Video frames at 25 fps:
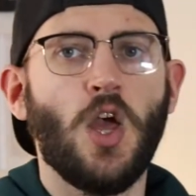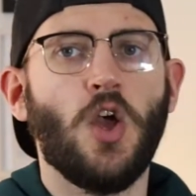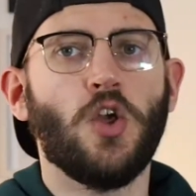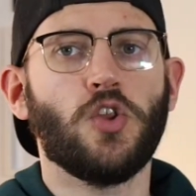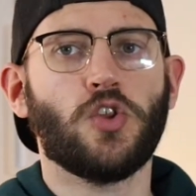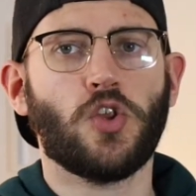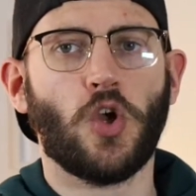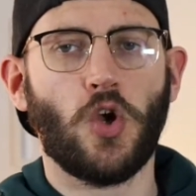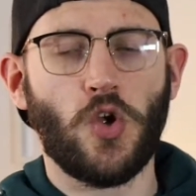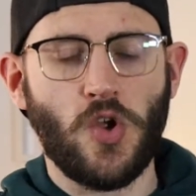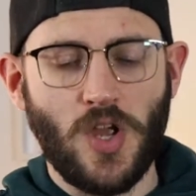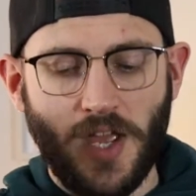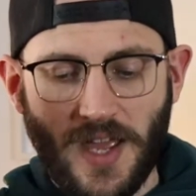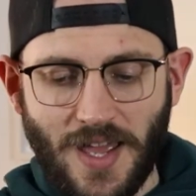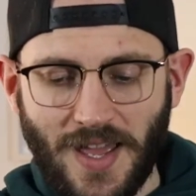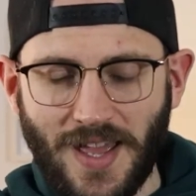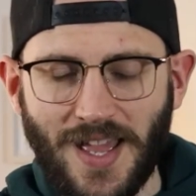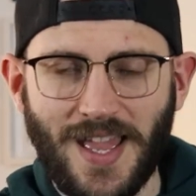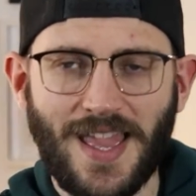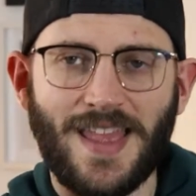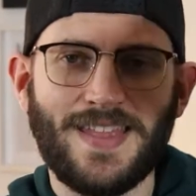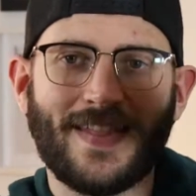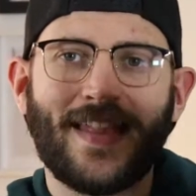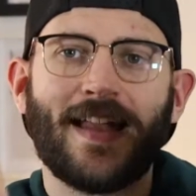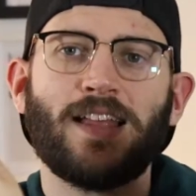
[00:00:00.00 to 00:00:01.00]
So
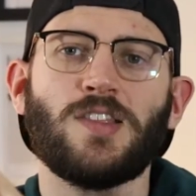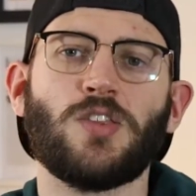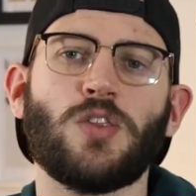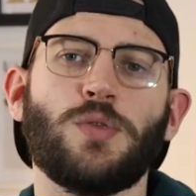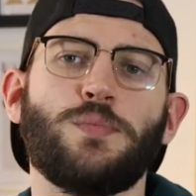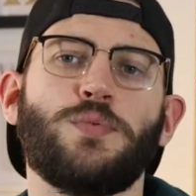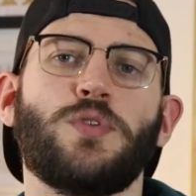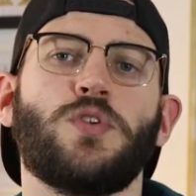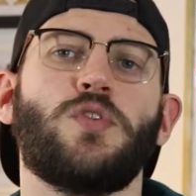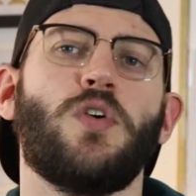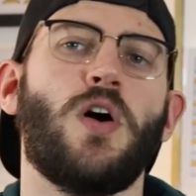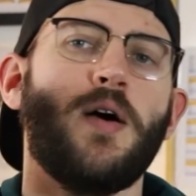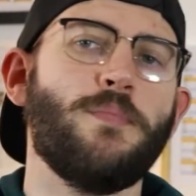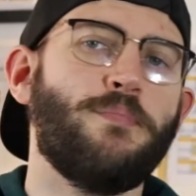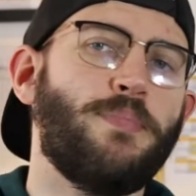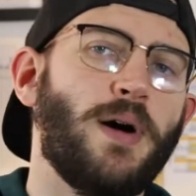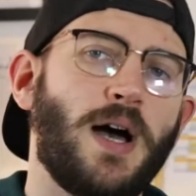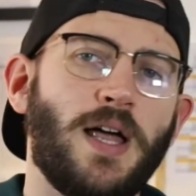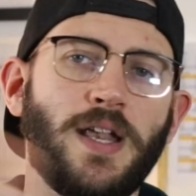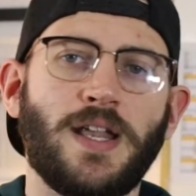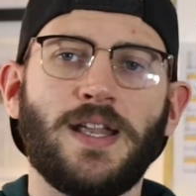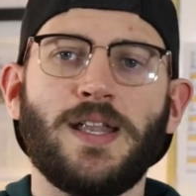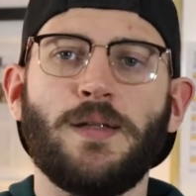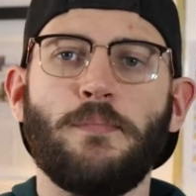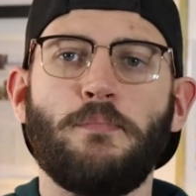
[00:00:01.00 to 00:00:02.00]
hit that subscribe
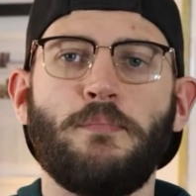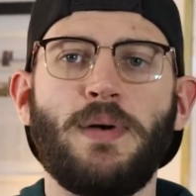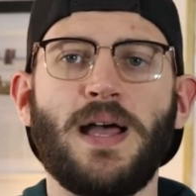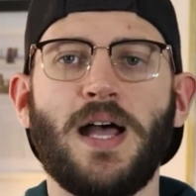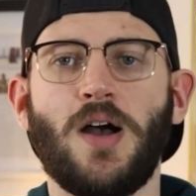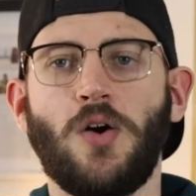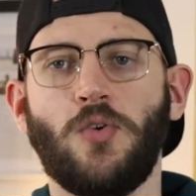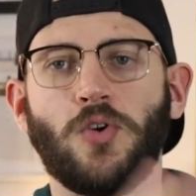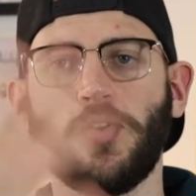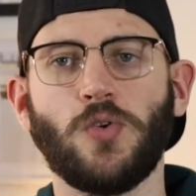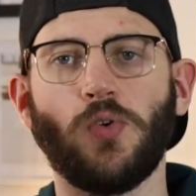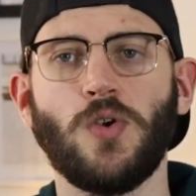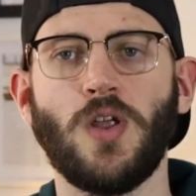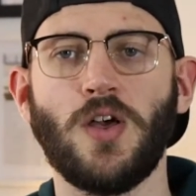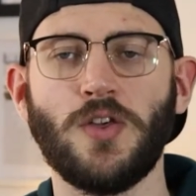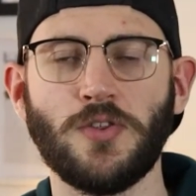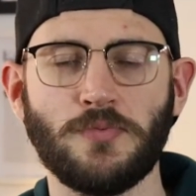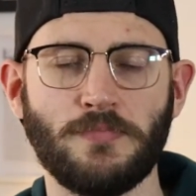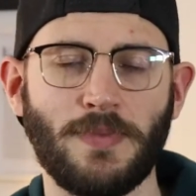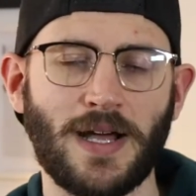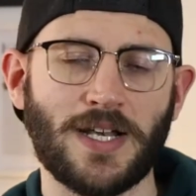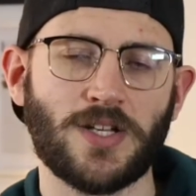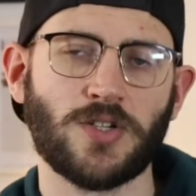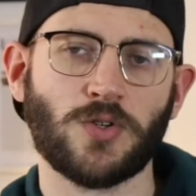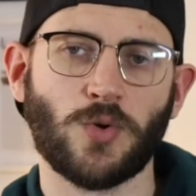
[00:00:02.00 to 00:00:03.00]
button and the bell and all those
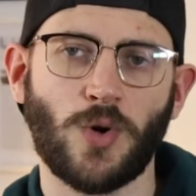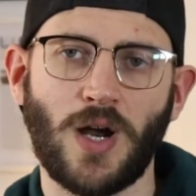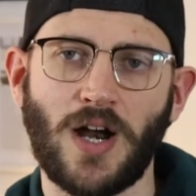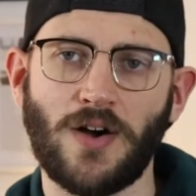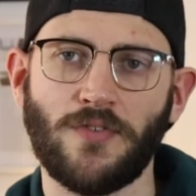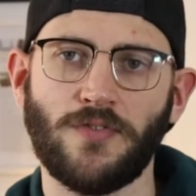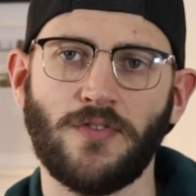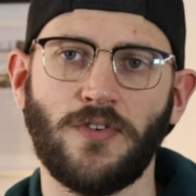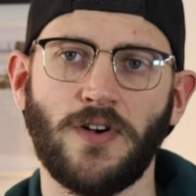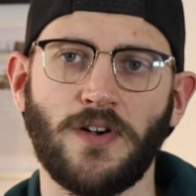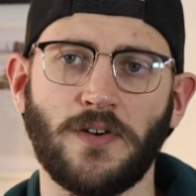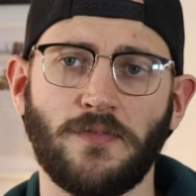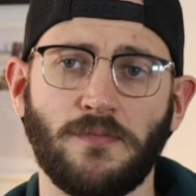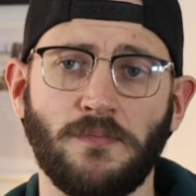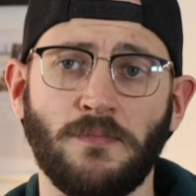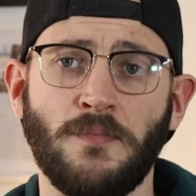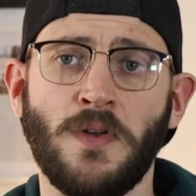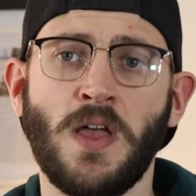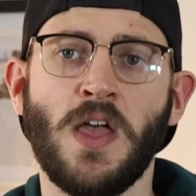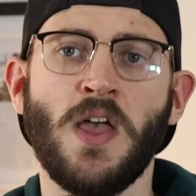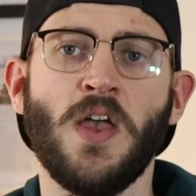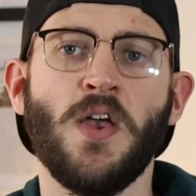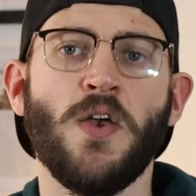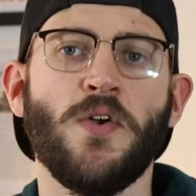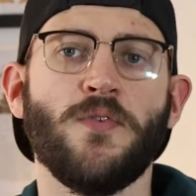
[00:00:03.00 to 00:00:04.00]
magical algorithm
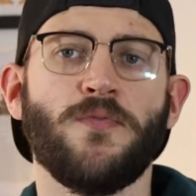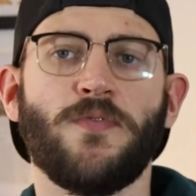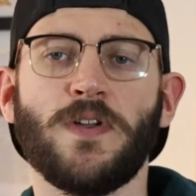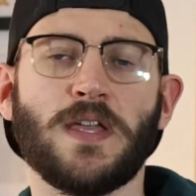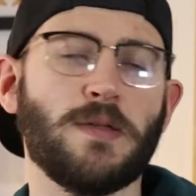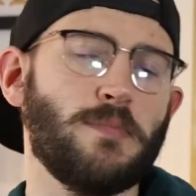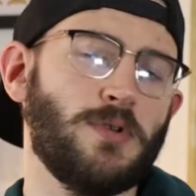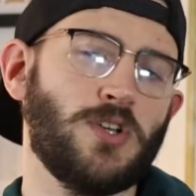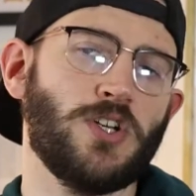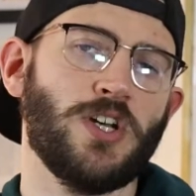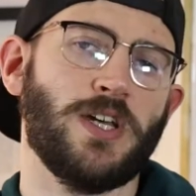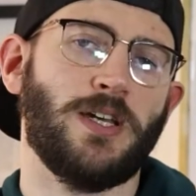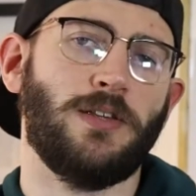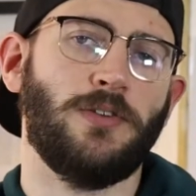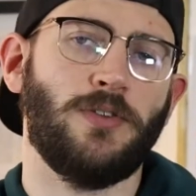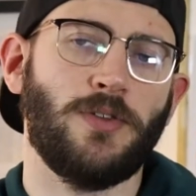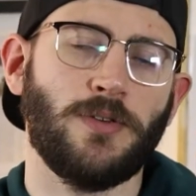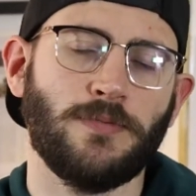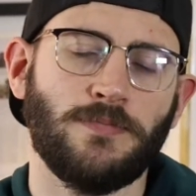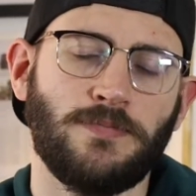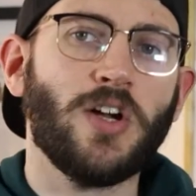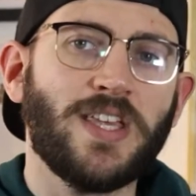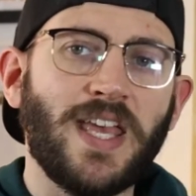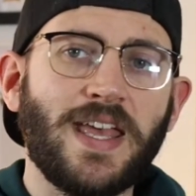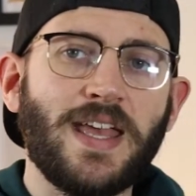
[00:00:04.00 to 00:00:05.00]
thingamajigs.
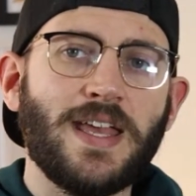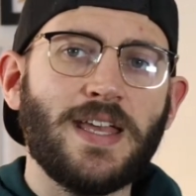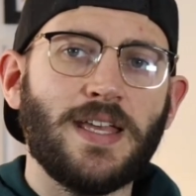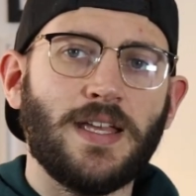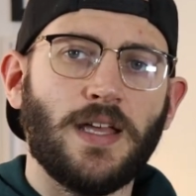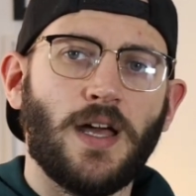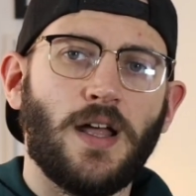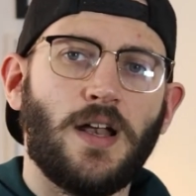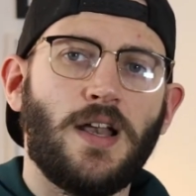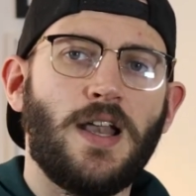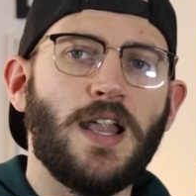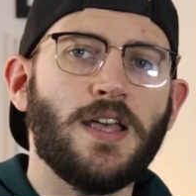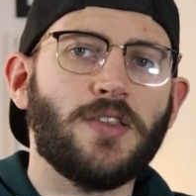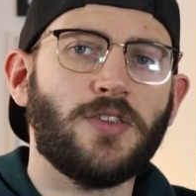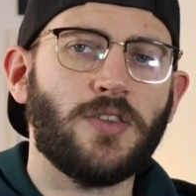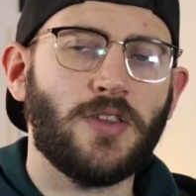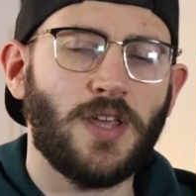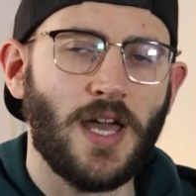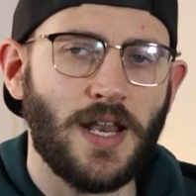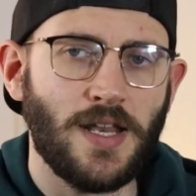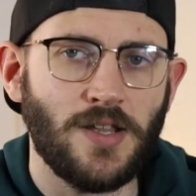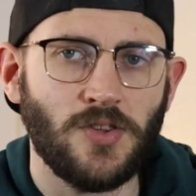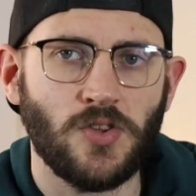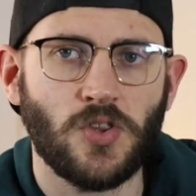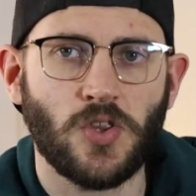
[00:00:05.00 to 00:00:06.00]
Okay, let's
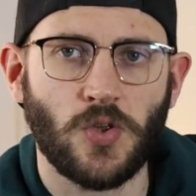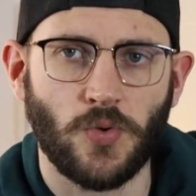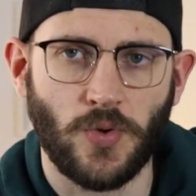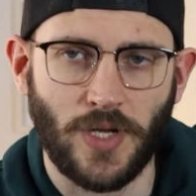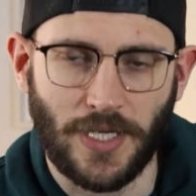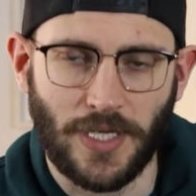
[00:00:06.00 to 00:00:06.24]
get into